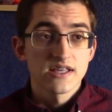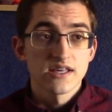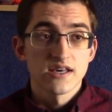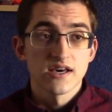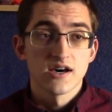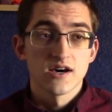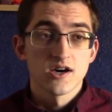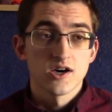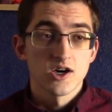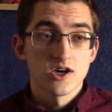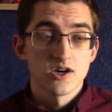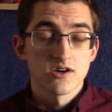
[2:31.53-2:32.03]

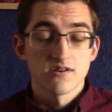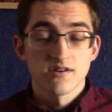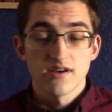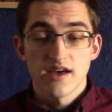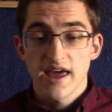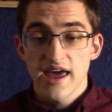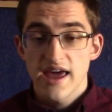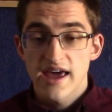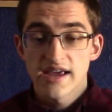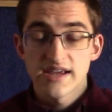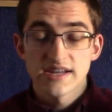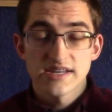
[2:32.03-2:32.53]

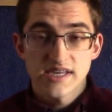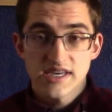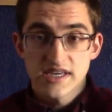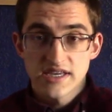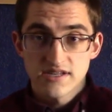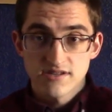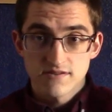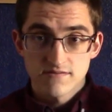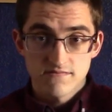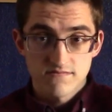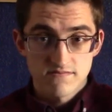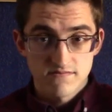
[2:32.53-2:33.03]

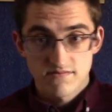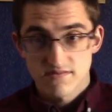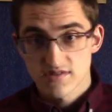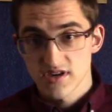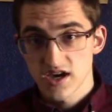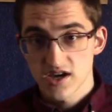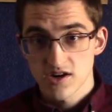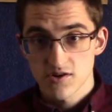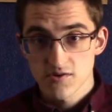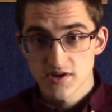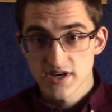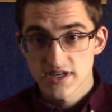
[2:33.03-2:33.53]
Aedion
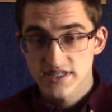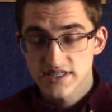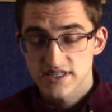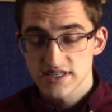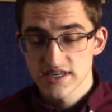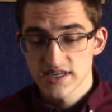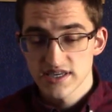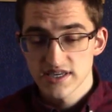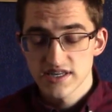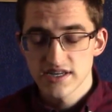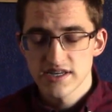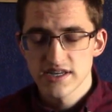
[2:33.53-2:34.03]
got
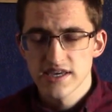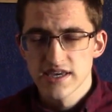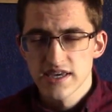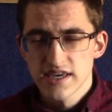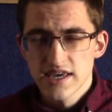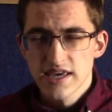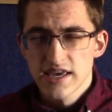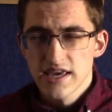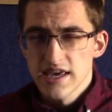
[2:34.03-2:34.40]
arrested,